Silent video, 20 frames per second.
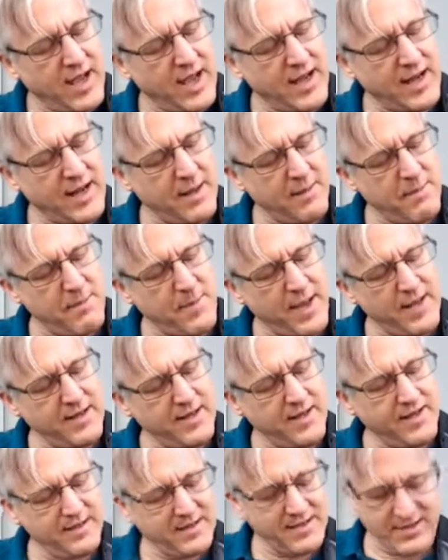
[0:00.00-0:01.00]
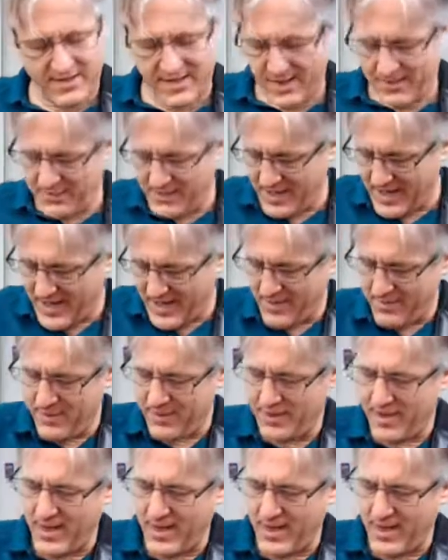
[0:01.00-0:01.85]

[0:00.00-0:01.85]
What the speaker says: and I'm bending at the same time.